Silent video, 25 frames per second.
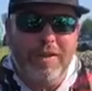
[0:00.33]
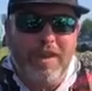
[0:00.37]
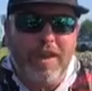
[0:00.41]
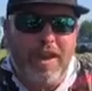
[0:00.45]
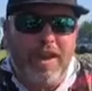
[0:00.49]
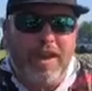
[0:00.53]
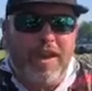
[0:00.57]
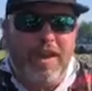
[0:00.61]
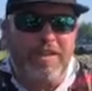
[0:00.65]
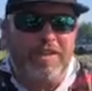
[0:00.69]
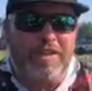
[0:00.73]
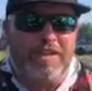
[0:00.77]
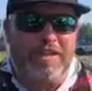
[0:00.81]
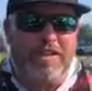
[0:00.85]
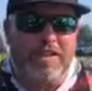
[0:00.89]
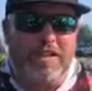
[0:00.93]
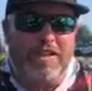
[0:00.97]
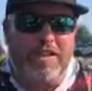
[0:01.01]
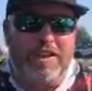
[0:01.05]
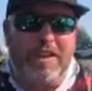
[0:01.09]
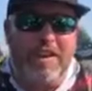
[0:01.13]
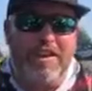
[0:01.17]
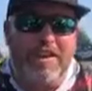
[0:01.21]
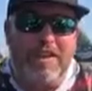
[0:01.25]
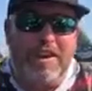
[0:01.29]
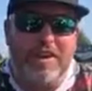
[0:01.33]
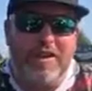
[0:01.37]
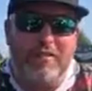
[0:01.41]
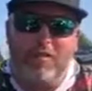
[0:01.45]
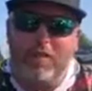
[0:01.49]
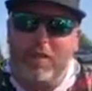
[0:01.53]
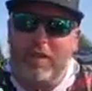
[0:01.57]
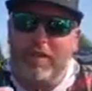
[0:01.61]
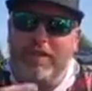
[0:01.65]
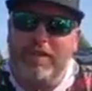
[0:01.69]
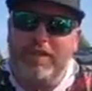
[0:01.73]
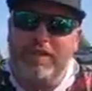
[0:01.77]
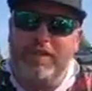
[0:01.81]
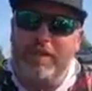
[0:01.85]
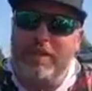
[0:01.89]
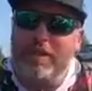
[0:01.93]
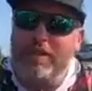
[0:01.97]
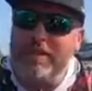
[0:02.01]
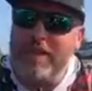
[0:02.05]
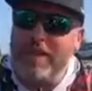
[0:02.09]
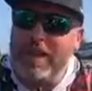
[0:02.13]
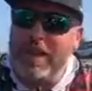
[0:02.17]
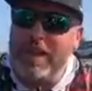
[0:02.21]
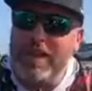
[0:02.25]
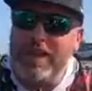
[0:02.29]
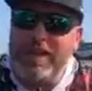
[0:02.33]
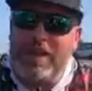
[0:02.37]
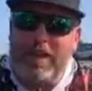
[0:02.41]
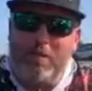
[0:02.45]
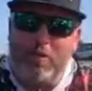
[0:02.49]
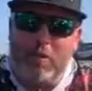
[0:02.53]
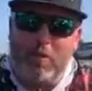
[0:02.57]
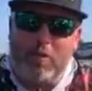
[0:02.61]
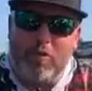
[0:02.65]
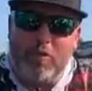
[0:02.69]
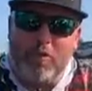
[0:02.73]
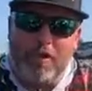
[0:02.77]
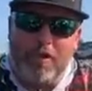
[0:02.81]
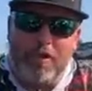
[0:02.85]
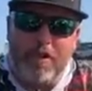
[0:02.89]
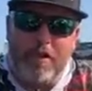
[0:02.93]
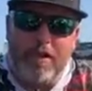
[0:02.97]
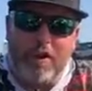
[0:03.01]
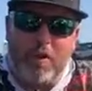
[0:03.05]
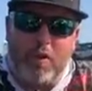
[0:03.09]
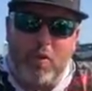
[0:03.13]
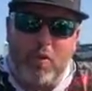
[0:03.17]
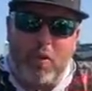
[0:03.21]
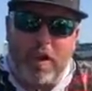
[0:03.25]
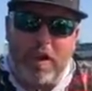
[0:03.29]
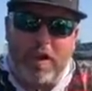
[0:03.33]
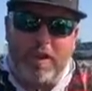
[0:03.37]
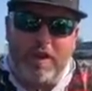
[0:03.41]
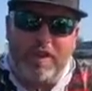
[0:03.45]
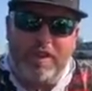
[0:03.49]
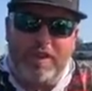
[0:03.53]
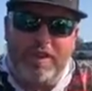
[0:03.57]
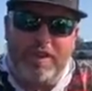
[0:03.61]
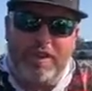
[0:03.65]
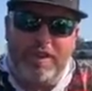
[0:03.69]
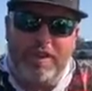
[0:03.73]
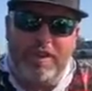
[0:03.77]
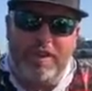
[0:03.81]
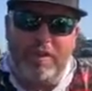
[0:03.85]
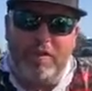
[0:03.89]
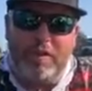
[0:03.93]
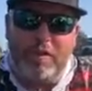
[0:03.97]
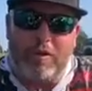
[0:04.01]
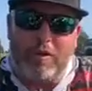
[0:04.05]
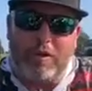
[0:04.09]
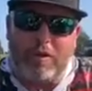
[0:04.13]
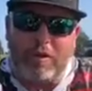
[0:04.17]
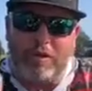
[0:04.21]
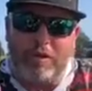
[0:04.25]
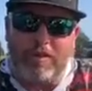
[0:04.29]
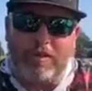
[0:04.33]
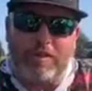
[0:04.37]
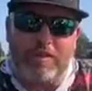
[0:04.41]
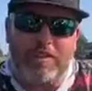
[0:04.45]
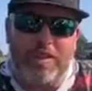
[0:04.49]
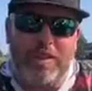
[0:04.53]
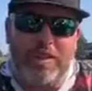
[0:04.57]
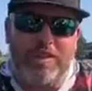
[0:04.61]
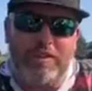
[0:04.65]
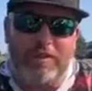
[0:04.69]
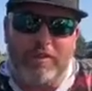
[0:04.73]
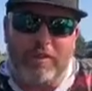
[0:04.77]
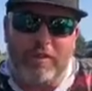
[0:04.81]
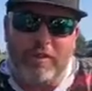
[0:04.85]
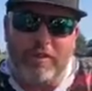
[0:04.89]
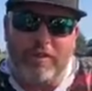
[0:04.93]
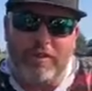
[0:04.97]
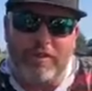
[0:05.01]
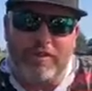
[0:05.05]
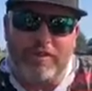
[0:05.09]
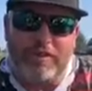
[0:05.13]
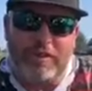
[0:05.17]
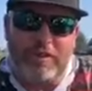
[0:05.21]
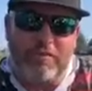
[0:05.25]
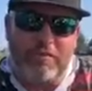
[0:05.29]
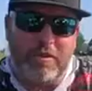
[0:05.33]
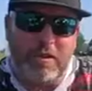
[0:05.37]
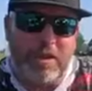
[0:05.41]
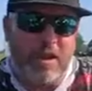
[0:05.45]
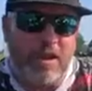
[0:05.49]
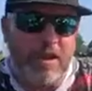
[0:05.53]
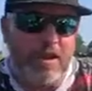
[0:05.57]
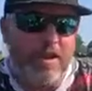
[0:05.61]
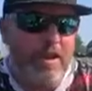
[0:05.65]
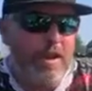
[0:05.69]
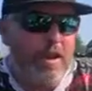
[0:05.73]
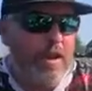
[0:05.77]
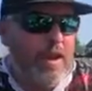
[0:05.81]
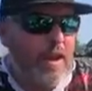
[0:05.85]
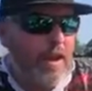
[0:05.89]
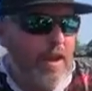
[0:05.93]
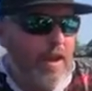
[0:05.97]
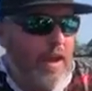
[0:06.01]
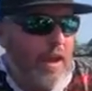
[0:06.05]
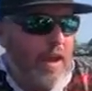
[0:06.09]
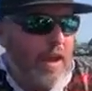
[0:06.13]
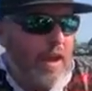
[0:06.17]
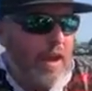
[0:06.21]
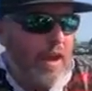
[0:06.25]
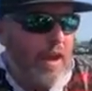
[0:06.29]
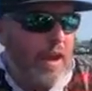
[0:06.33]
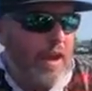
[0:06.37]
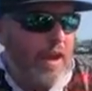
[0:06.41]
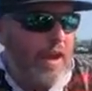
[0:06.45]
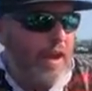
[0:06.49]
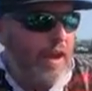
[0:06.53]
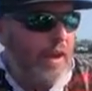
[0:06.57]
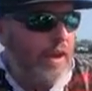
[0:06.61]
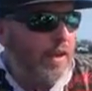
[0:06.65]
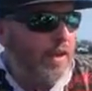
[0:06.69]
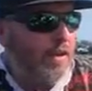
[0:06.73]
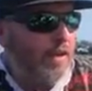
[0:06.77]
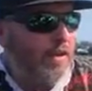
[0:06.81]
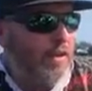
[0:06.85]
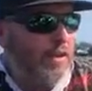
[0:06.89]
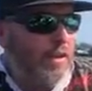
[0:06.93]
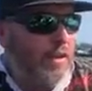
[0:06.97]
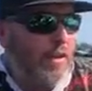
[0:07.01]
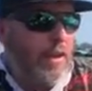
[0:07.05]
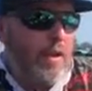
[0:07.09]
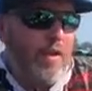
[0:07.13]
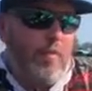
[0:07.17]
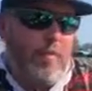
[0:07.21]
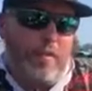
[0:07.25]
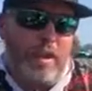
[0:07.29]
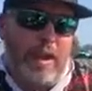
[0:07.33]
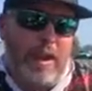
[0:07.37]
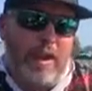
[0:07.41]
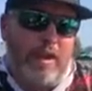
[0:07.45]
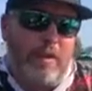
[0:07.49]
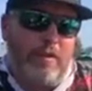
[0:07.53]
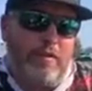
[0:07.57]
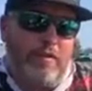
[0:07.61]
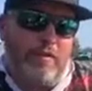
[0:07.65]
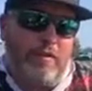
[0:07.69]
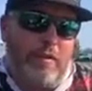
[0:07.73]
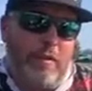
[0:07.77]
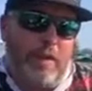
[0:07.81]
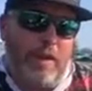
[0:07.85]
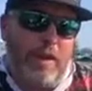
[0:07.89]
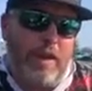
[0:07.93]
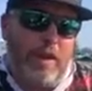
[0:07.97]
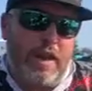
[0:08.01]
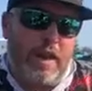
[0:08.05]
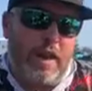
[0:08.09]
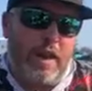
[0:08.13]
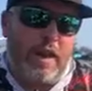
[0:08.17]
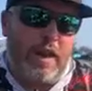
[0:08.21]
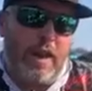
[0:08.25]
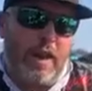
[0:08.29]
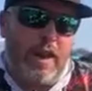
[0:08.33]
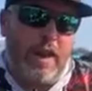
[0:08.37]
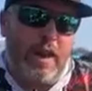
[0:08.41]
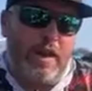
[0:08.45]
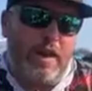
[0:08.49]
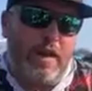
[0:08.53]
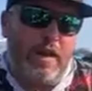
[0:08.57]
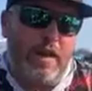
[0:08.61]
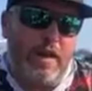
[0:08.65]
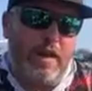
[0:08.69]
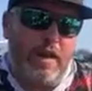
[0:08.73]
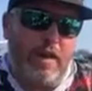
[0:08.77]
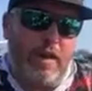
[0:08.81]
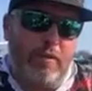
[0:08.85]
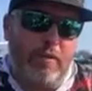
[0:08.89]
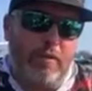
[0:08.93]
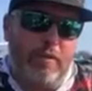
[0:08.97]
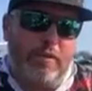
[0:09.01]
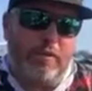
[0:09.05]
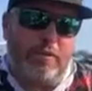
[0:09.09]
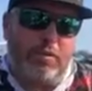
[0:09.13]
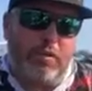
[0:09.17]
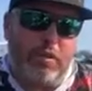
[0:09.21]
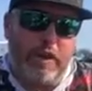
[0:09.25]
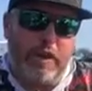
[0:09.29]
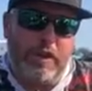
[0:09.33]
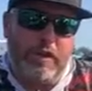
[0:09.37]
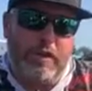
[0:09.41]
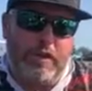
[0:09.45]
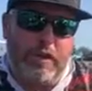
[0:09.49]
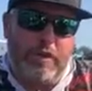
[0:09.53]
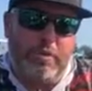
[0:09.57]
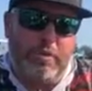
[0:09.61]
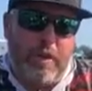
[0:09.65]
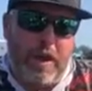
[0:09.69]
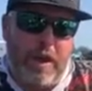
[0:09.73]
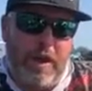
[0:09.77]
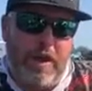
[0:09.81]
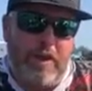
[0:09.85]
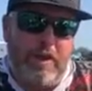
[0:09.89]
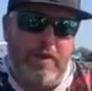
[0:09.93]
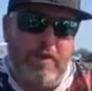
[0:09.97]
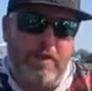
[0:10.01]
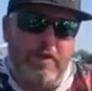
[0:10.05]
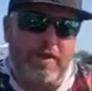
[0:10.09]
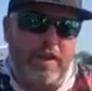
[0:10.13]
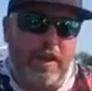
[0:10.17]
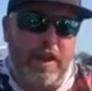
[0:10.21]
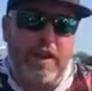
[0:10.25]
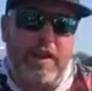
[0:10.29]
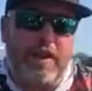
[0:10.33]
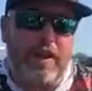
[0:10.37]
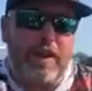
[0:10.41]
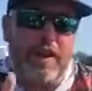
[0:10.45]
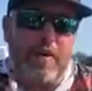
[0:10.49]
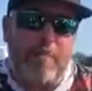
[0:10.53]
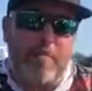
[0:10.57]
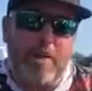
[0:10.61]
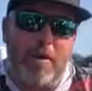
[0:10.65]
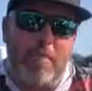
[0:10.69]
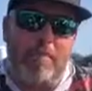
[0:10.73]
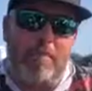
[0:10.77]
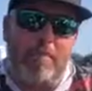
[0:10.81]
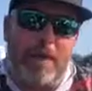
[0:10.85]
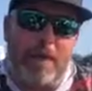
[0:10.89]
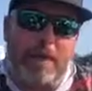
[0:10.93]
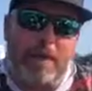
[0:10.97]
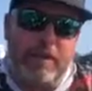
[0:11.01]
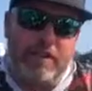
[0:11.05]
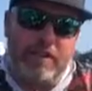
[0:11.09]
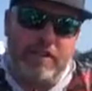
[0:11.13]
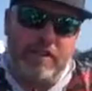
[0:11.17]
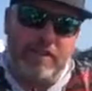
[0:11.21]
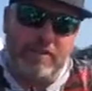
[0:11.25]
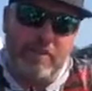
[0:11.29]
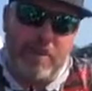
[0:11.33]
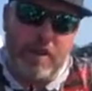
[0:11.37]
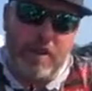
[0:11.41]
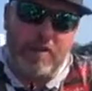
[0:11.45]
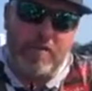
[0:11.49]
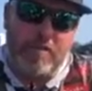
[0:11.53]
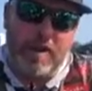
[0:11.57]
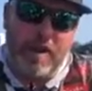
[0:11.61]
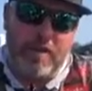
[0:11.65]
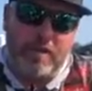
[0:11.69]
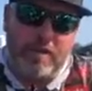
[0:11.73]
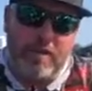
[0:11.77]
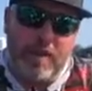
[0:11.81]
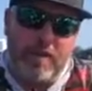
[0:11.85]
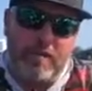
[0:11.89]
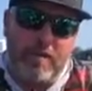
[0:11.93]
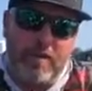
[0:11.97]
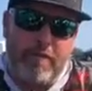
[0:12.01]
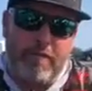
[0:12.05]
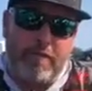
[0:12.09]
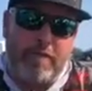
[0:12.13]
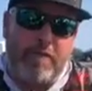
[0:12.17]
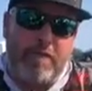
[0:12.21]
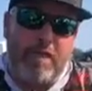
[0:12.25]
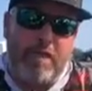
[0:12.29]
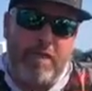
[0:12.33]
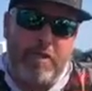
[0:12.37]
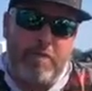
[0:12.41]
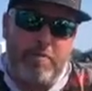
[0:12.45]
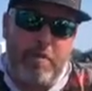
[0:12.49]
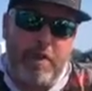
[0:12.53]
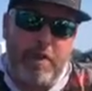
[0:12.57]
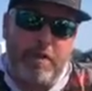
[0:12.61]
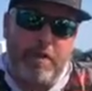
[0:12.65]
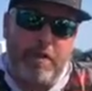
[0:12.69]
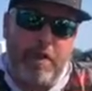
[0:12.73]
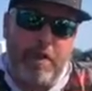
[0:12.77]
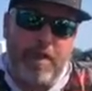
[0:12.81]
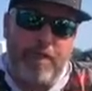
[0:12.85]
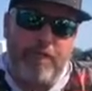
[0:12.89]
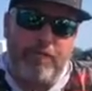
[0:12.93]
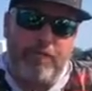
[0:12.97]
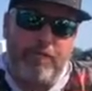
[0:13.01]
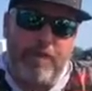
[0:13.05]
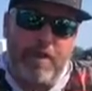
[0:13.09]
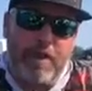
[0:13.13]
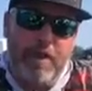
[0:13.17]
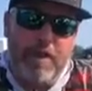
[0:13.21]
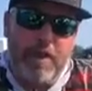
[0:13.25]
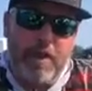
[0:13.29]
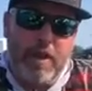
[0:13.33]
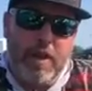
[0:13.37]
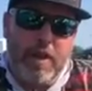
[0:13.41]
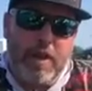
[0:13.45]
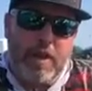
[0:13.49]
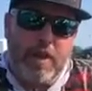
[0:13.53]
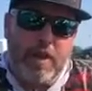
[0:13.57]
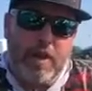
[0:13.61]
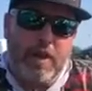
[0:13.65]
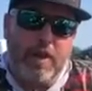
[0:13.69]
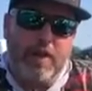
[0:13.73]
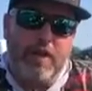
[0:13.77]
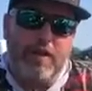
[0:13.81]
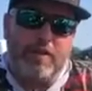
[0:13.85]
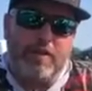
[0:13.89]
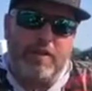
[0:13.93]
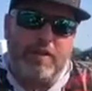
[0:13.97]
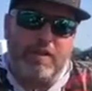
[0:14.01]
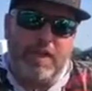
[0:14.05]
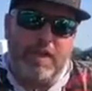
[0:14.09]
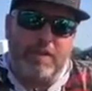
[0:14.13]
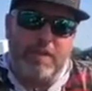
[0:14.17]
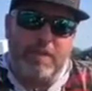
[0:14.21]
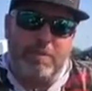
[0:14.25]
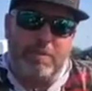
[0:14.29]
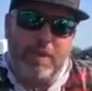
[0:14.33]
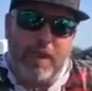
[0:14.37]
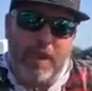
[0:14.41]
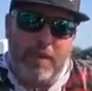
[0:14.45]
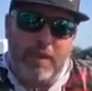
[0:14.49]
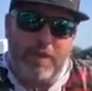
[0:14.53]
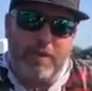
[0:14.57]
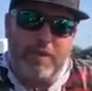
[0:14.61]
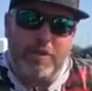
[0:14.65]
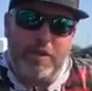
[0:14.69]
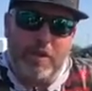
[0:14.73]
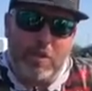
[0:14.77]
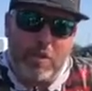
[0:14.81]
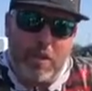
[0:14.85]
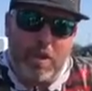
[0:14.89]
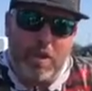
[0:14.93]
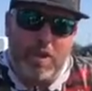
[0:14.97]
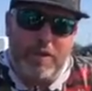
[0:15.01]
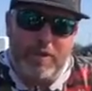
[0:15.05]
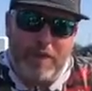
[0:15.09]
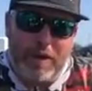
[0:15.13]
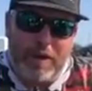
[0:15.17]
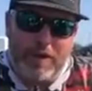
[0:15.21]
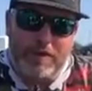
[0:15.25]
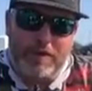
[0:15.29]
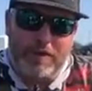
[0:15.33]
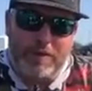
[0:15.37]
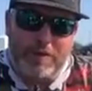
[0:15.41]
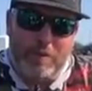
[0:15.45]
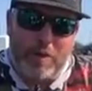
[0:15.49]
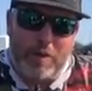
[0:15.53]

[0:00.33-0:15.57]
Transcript: Hey guys, just got done with day number one here at Waddington, New York on the St. Lawrence Seaway. Man, what a day. I had almost 22 pounds. I caught my biggest smallmouth I've ever caught in my life. A 6-pound, 12-ounce